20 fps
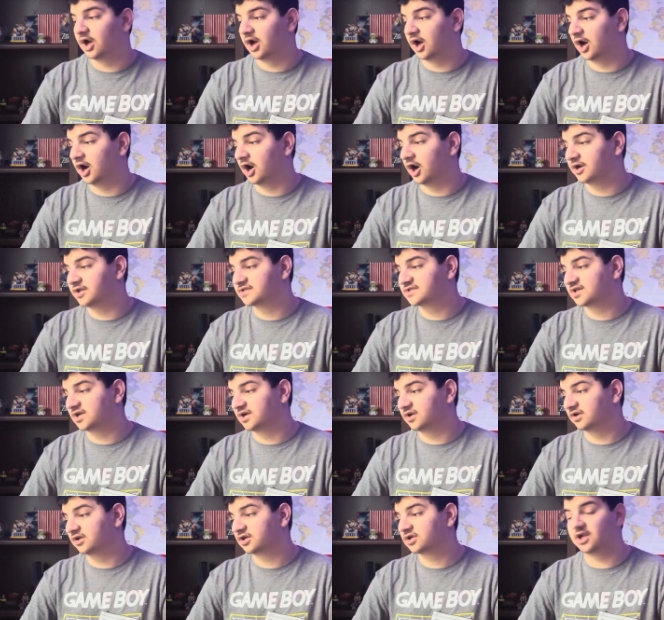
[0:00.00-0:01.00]
It's going
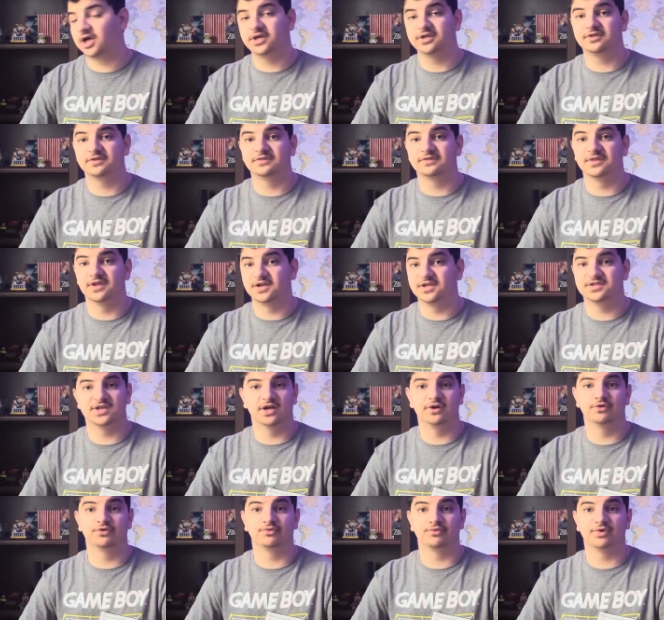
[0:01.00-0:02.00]
to look like the
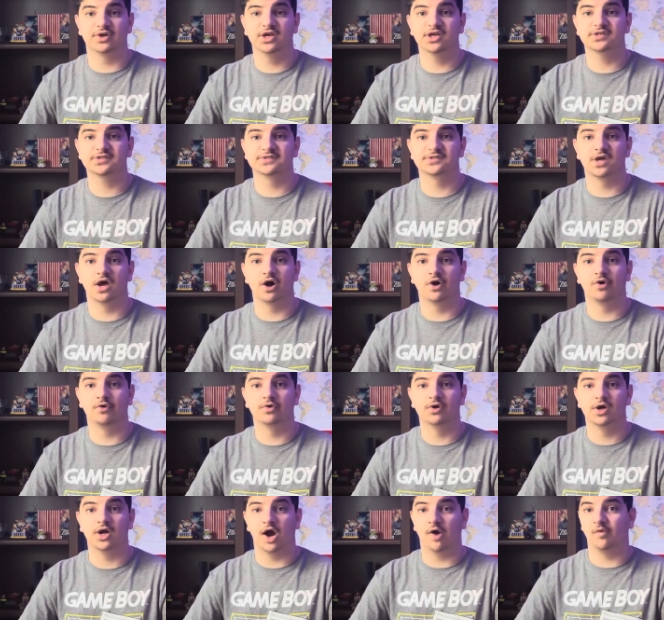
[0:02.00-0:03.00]
Nintendo 3DS. So
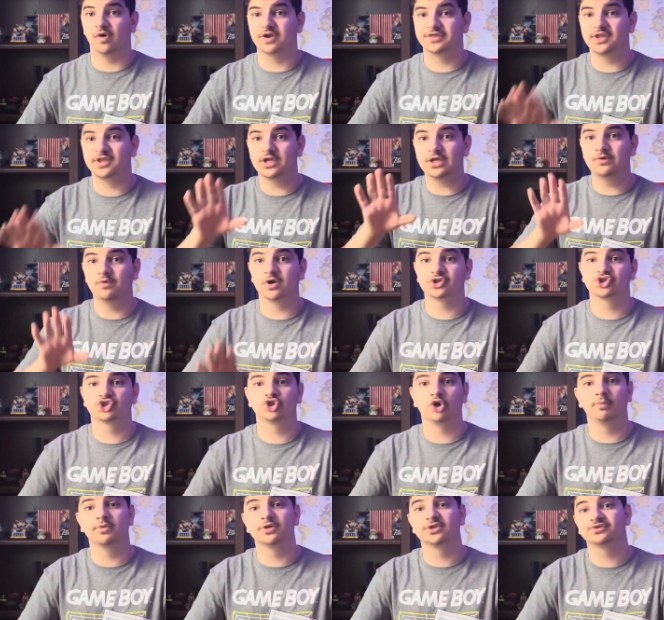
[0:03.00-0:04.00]
I want to thank you all
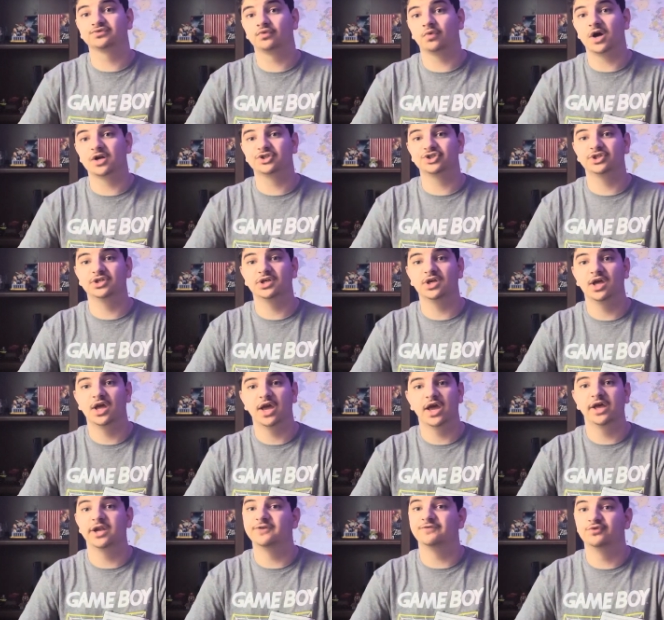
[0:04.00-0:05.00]
so much for watching.
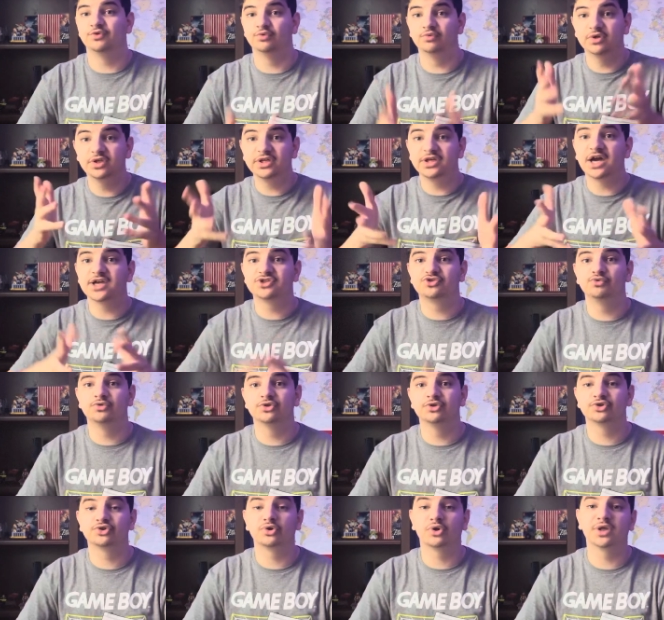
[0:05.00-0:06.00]
And if you really guys do
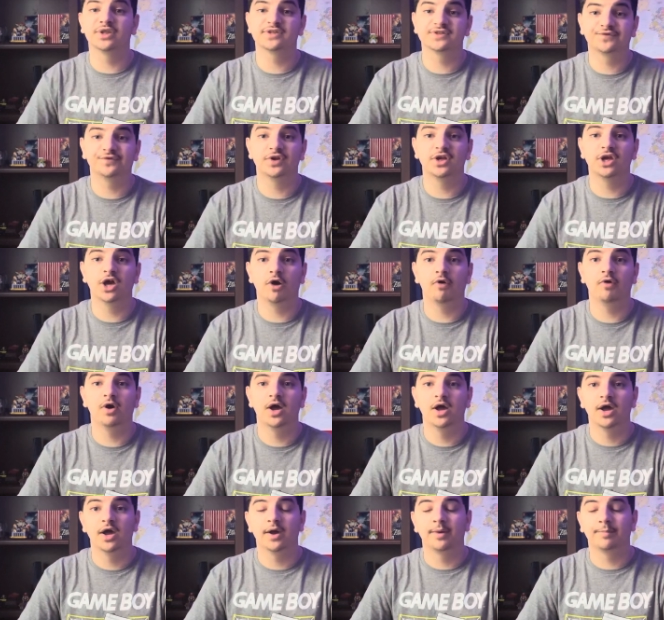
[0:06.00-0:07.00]
enjoy this video,
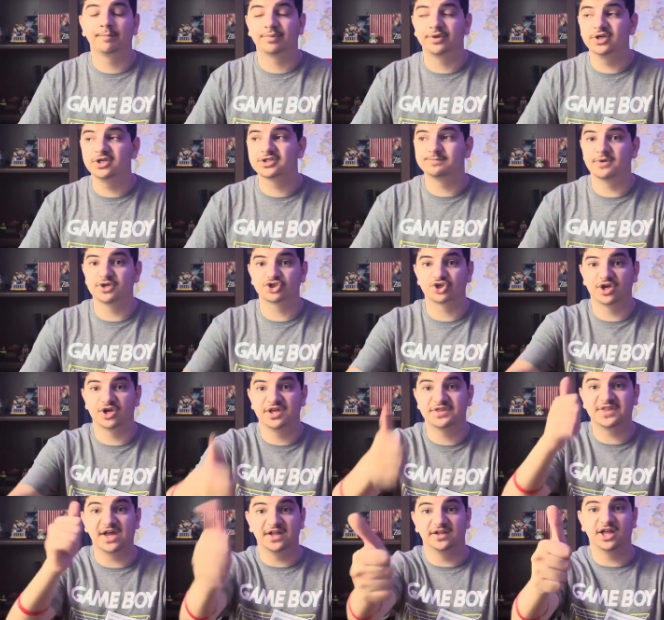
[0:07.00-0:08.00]
please make sure to
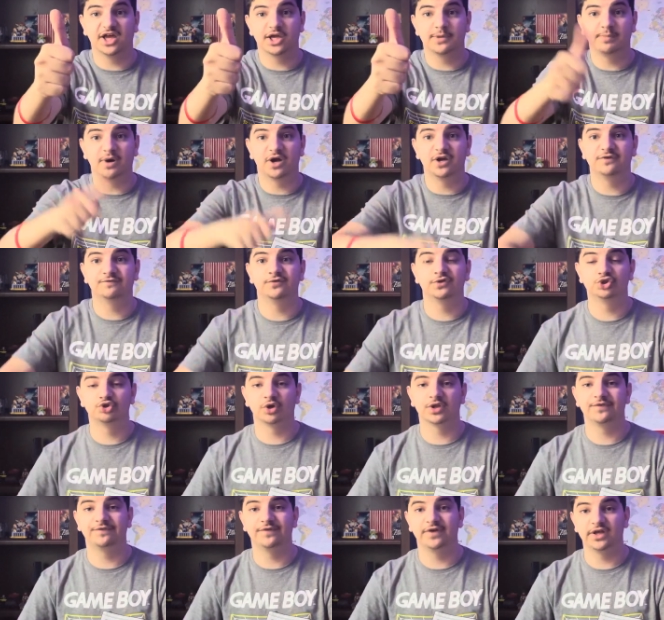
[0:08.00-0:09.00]
hit that like button if you
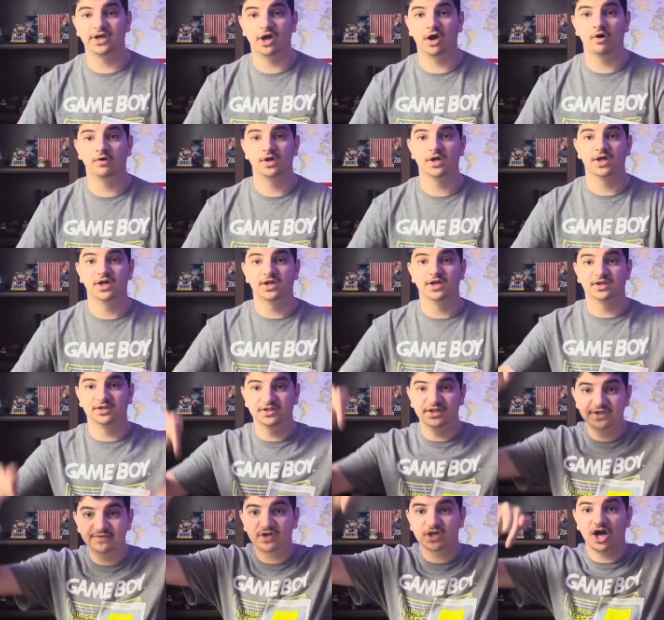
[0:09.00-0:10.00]
enjoyed the video.
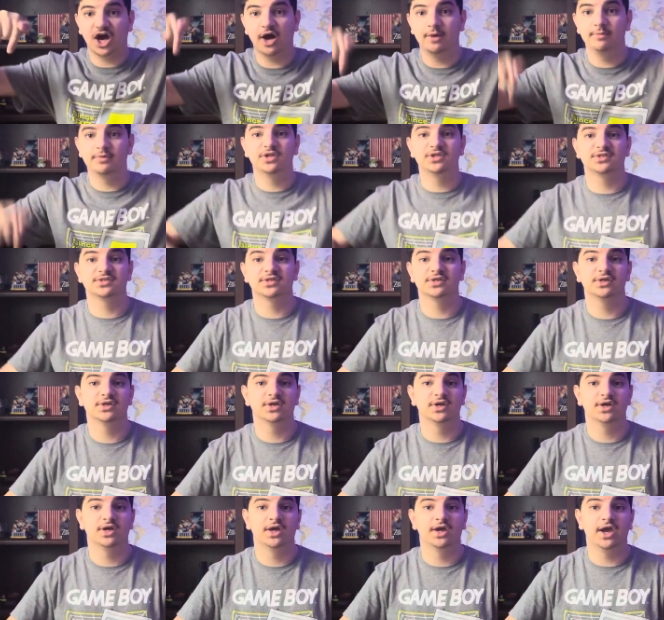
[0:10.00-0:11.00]
Leave a comment
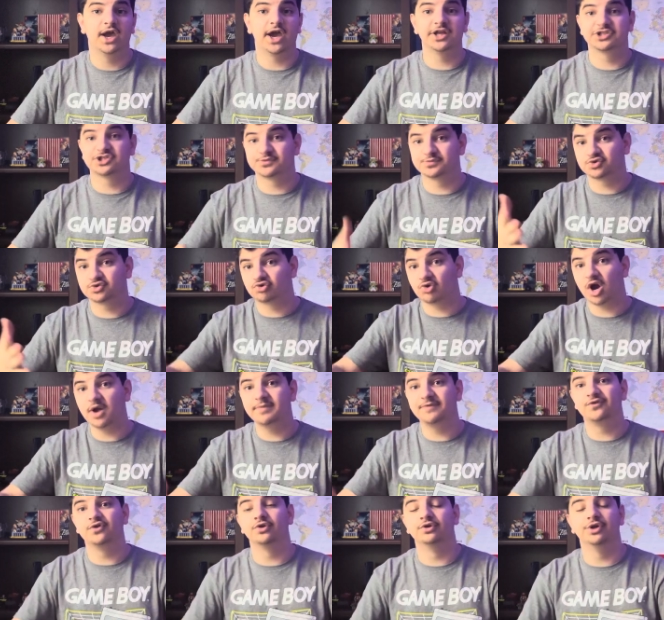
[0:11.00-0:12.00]
and subscribe
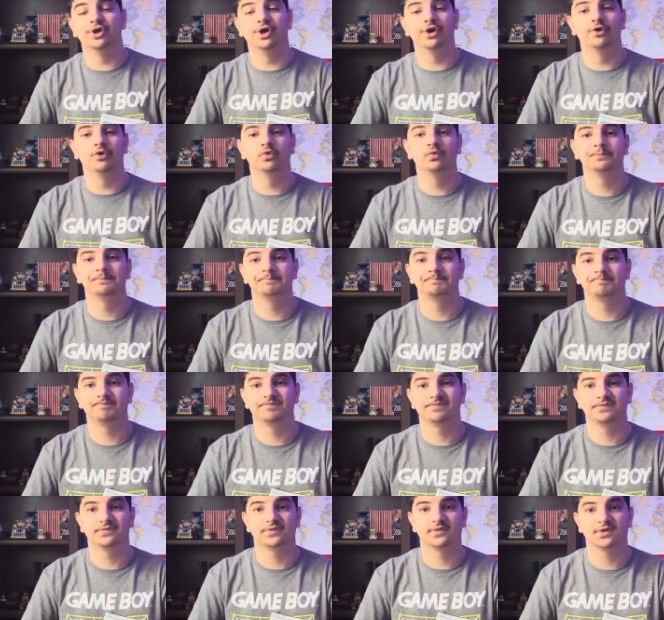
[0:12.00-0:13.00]
if you're new.
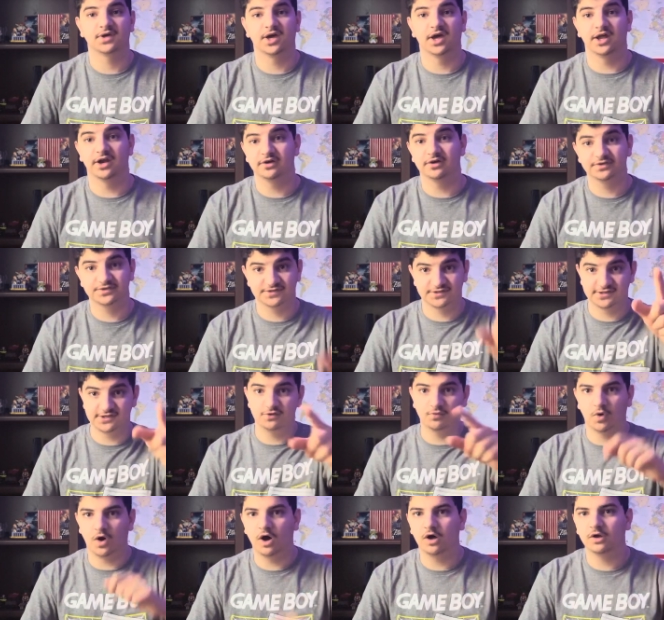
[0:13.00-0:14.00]
And I'll see
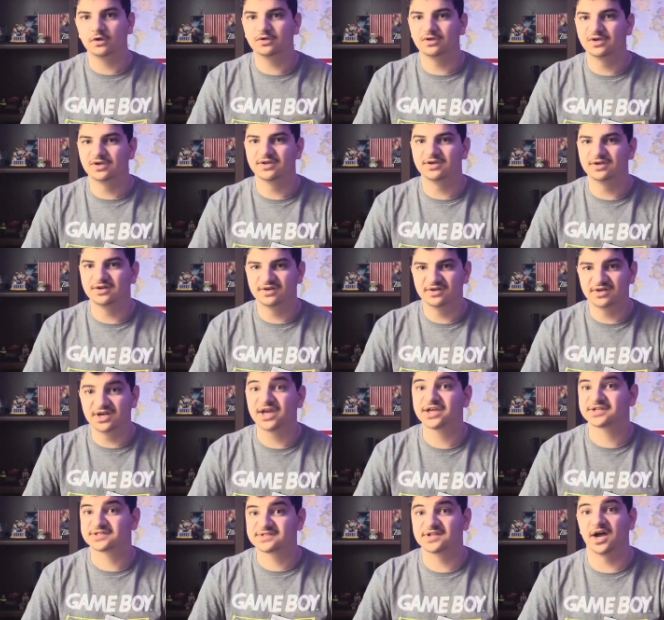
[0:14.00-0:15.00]
you all
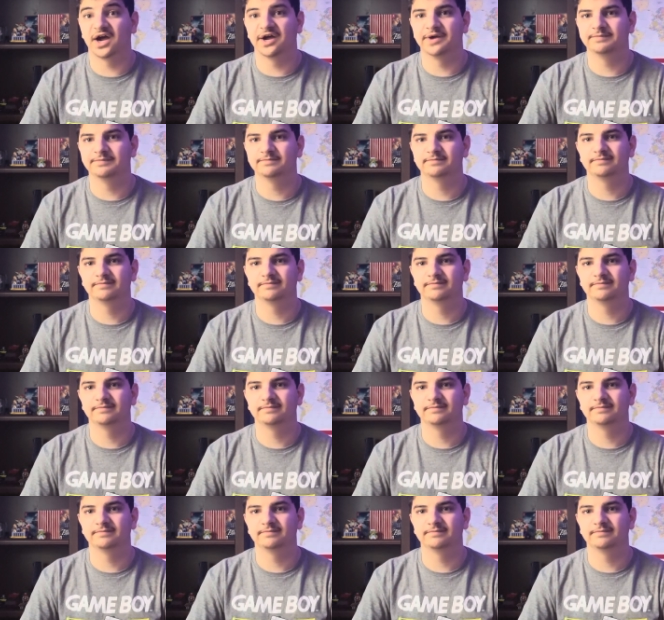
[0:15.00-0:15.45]
next time.